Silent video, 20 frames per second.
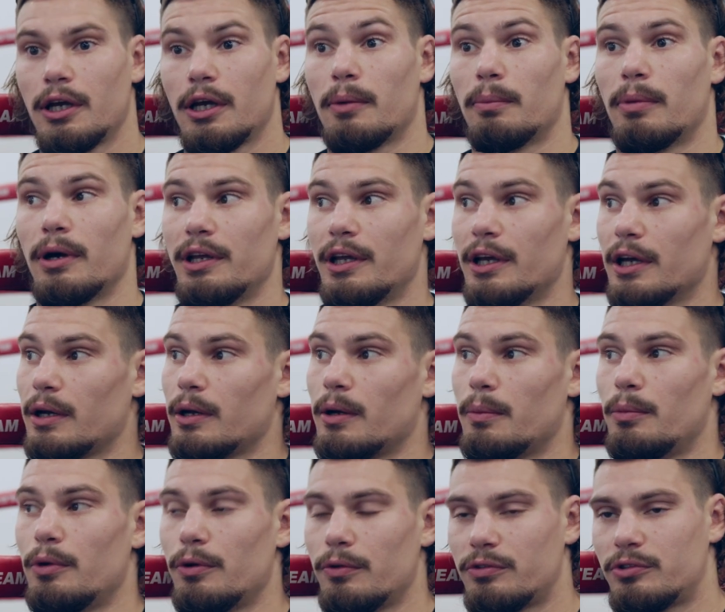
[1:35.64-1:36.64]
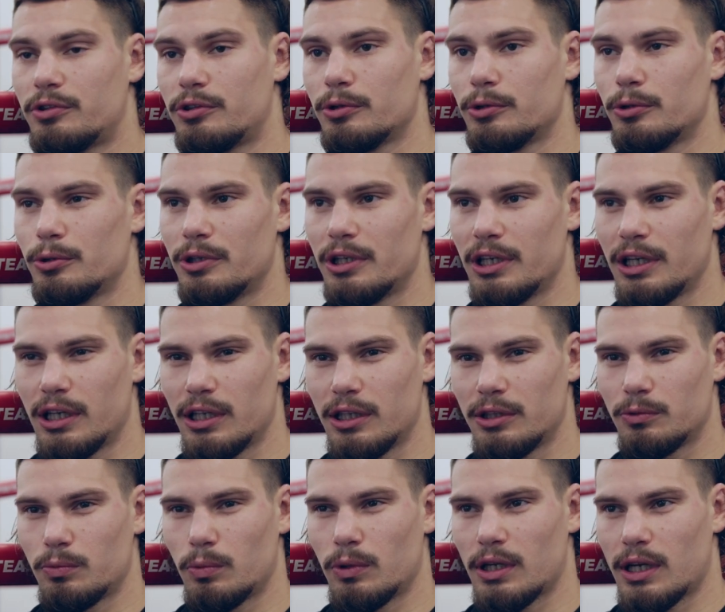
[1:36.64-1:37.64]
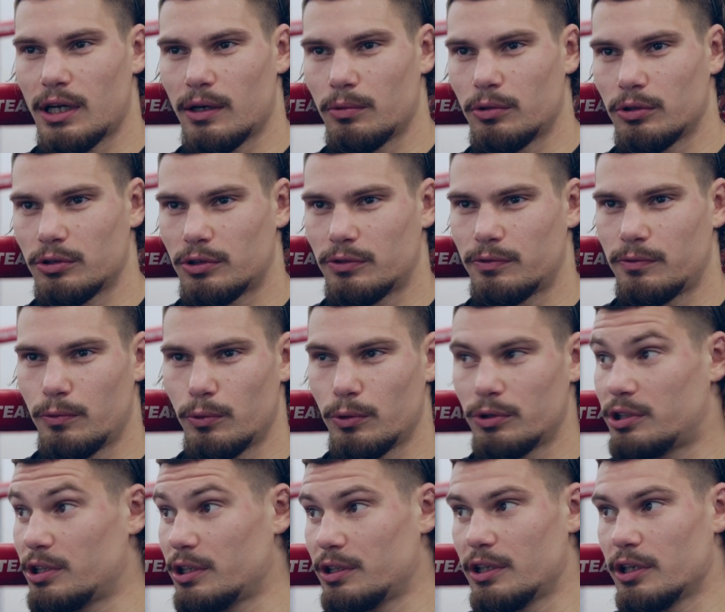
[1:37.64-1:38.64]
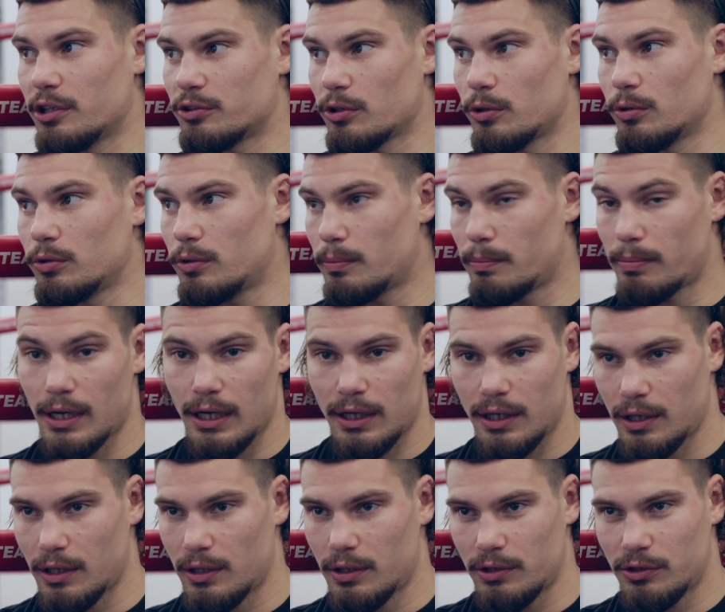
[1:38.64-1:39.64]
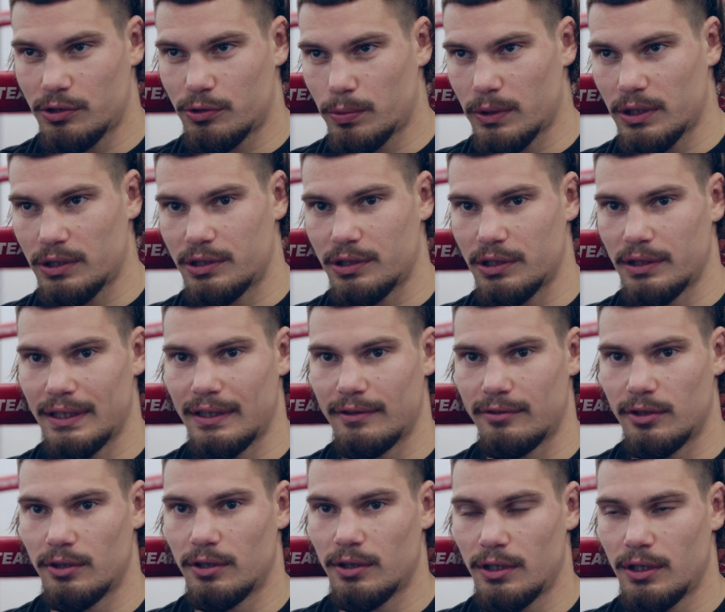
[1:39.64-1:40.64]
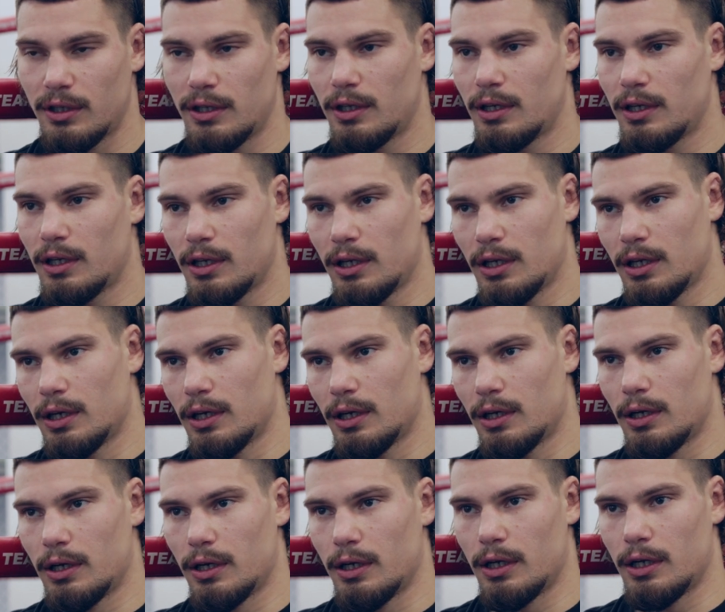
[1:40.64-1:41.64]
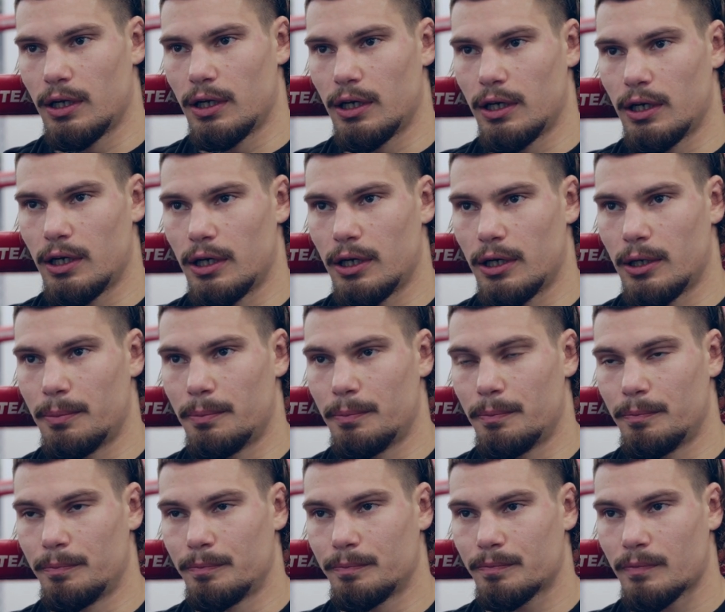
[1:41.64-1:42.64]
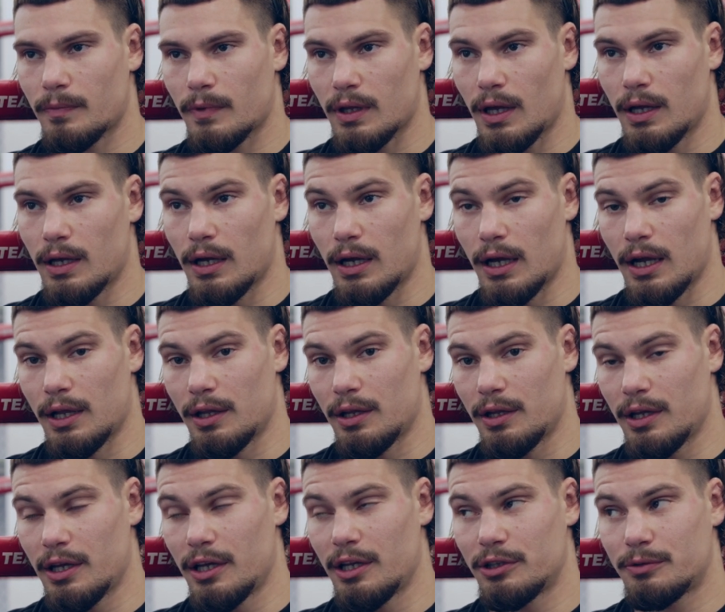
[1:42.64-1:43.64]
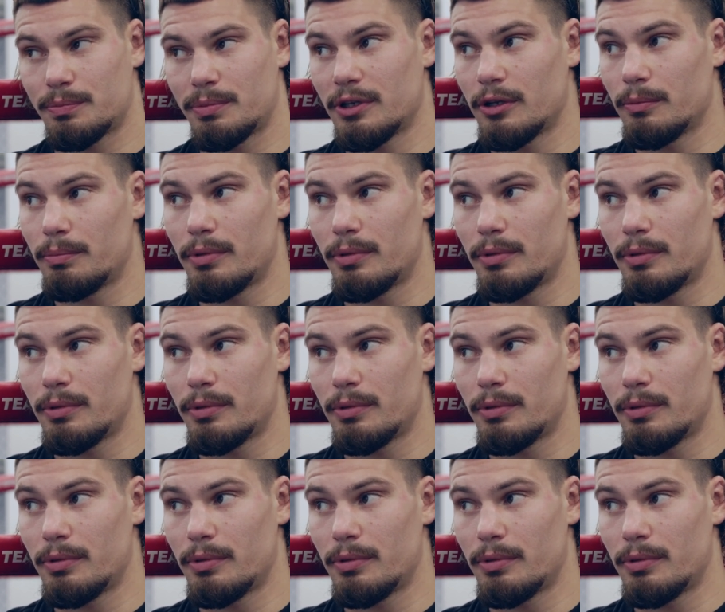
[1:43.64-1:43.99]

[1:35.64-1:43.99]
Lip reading: But yeah, I moved to England when I was 14 years old, back in 2011. And yeah, it's been a